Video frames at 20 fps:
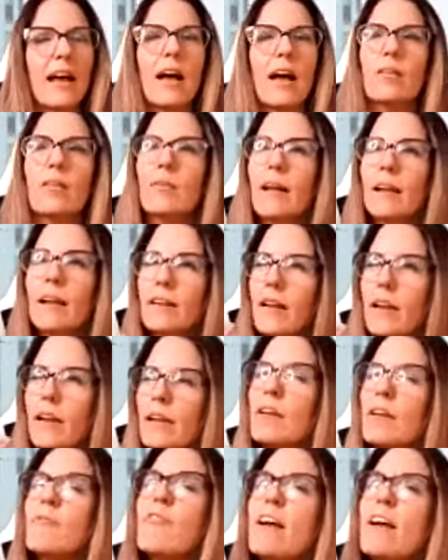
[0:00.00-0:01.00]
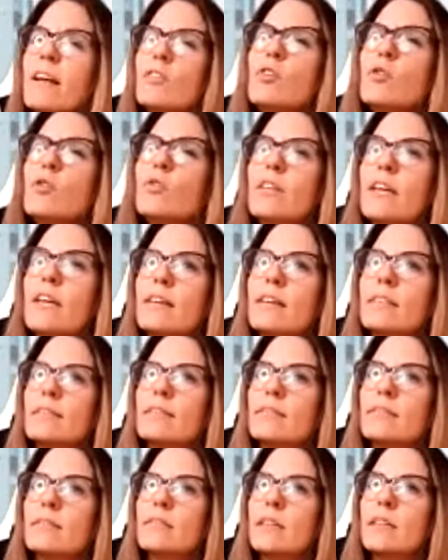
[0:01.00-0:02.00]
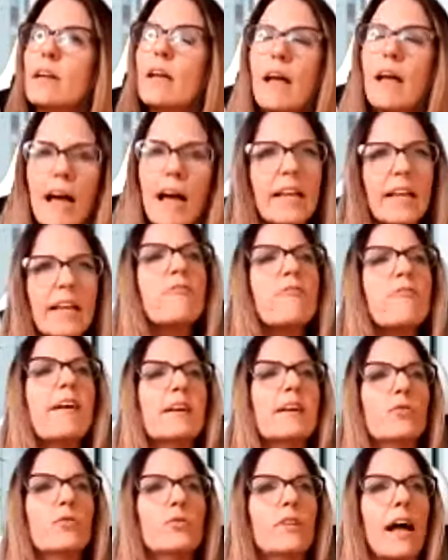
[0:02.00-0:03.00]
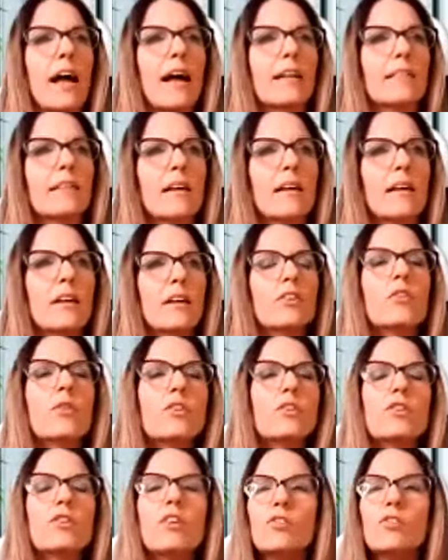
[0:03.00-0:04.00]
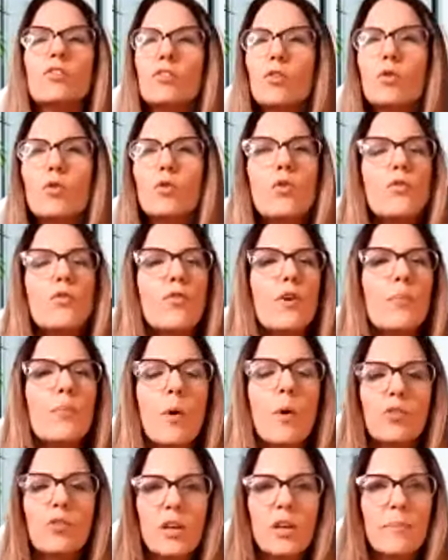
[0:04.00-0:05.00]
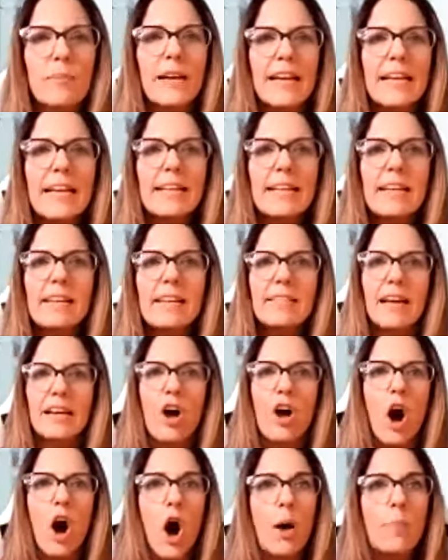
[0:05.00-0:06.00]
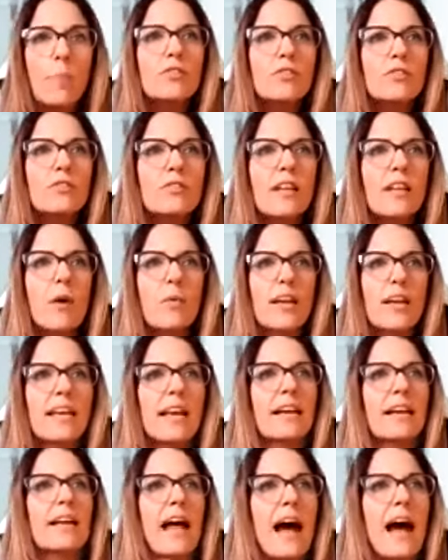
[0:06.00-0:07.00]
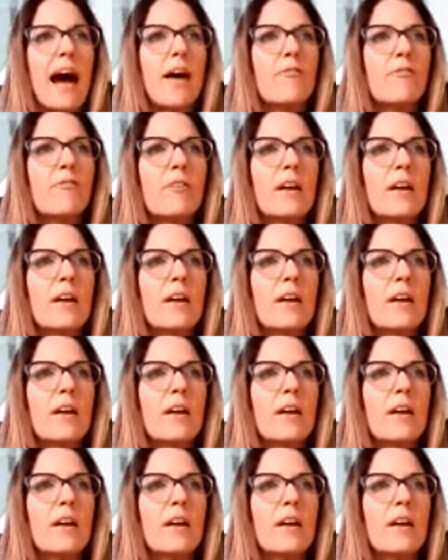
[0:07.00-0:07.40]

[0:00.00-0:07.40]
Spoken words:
And if I do this, and if I do that, you know, just to look for possibilities and options that we can have.